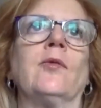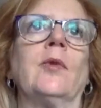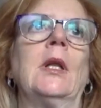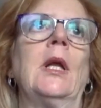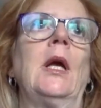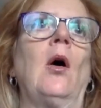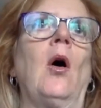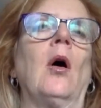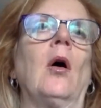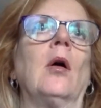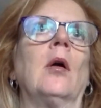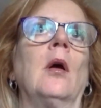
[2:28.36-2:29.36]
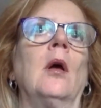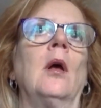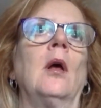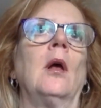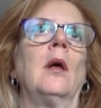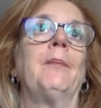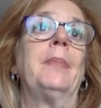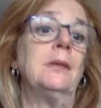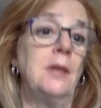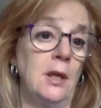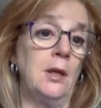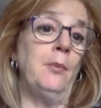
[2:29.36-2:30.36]
really are
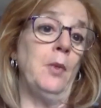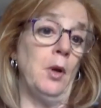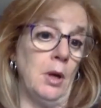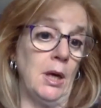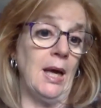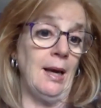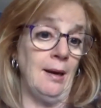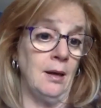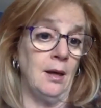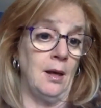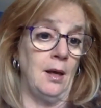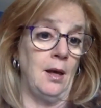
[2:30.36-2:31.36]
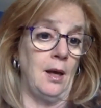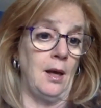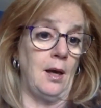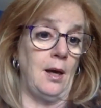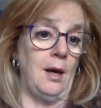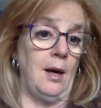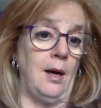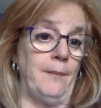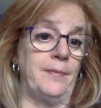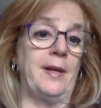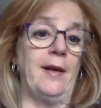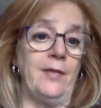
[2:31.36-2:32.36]
building community,
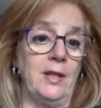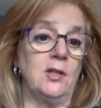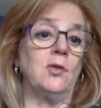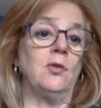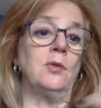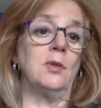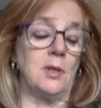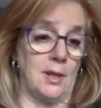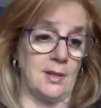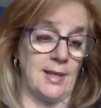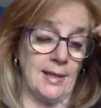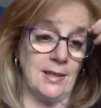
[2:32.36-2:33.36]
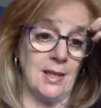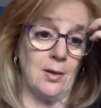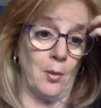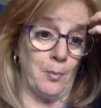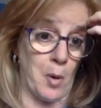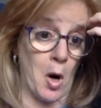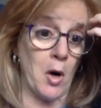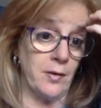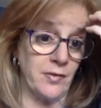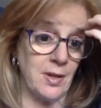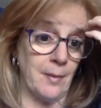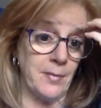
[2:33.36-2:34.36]
giving the students a sense that they're part
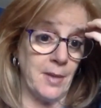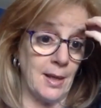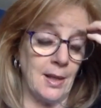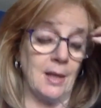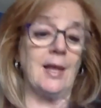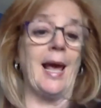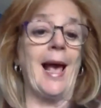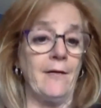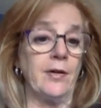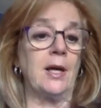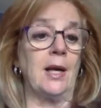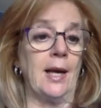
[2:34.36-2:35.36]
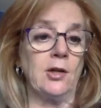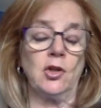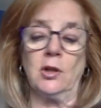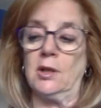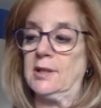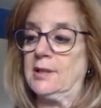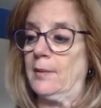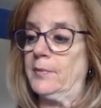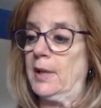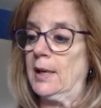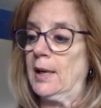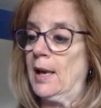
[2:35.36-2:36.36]
of something, that they have a connection to
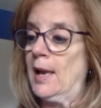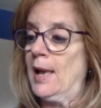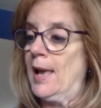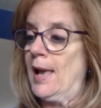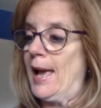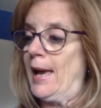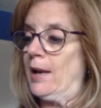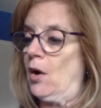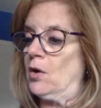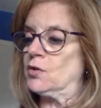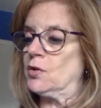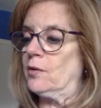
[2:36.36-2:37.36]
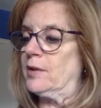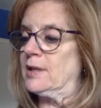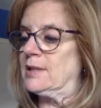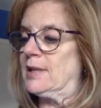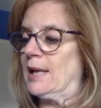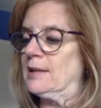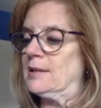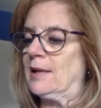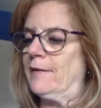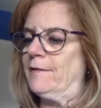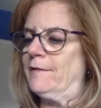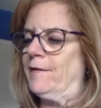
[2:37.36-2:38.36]
something, and also the sense of